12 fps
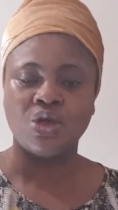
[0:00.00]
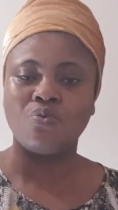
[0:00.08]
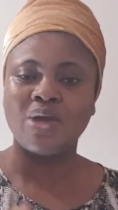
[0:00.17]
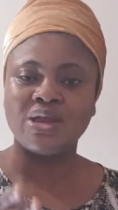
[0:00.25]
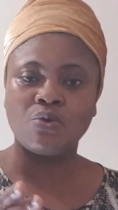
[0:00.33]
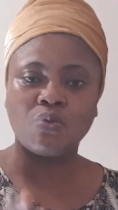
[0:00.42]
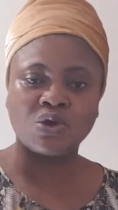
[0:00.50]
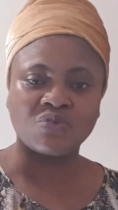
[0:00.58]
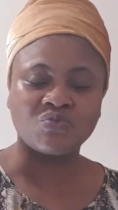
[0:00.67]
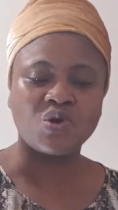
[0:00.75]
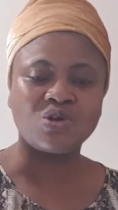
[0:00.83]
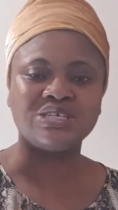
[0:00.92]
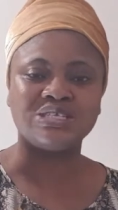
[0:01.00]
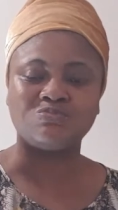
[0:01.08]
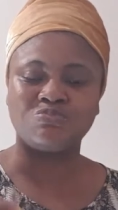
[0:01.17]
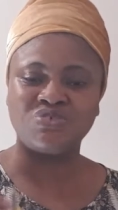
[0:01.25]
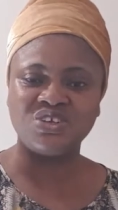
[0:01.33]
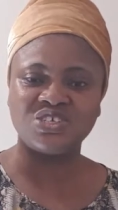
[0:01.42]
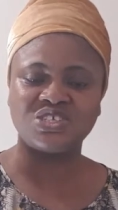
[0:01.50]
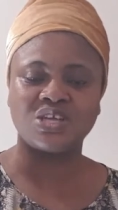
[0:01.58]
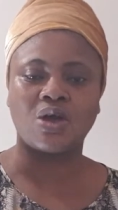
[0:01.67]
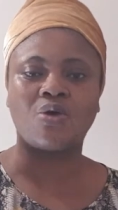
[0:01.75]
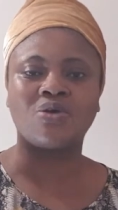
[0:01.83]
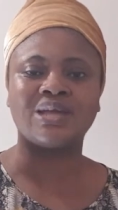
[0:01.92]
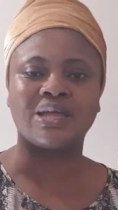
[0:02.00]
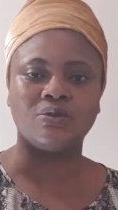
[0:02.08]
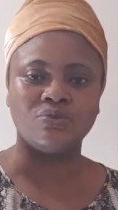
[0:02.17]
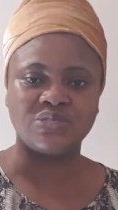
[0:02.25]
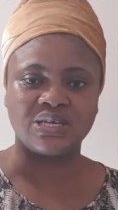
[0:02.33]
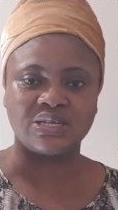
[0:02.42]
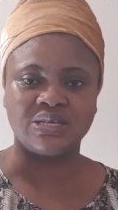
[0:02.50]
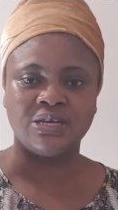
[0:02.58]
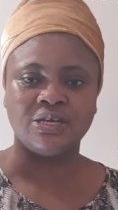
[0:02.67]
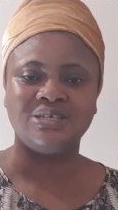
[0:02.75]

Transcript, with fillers: where the Word of God is preached undiluted.